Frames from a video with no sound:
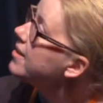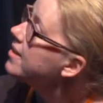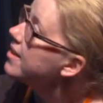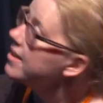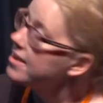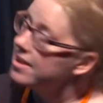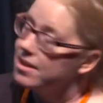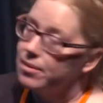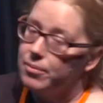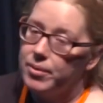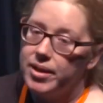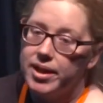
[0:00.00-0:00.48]

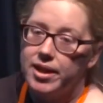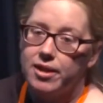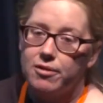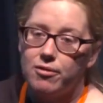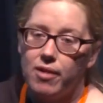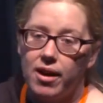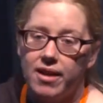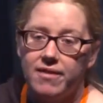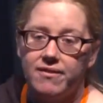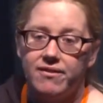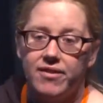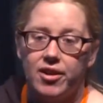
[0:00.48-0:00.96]
is that we can
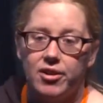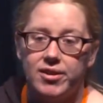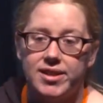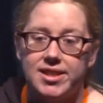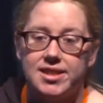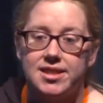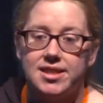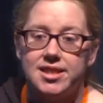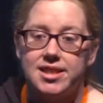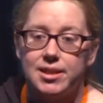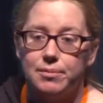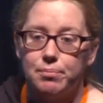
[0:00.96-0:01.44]
write very
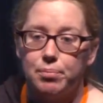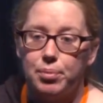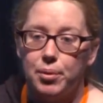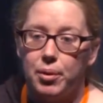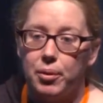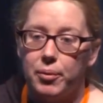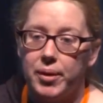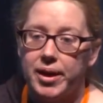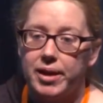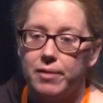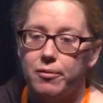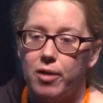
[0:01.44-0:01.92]

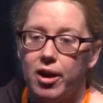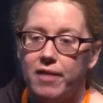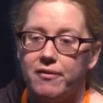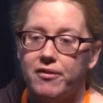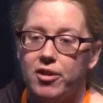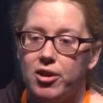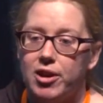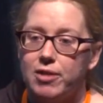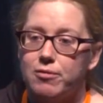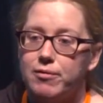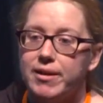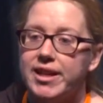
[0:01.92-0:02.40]

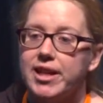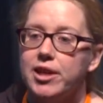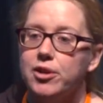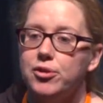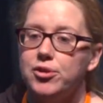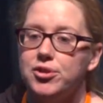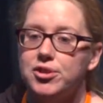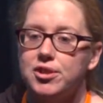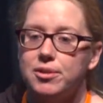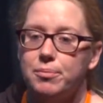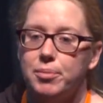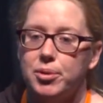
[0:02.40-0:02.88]

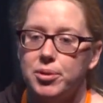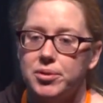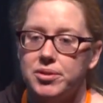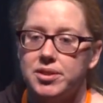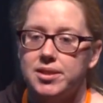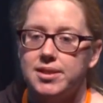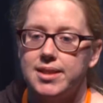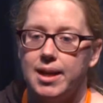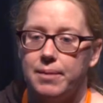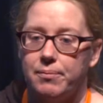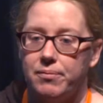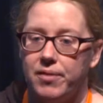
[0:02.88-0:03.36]
reusable step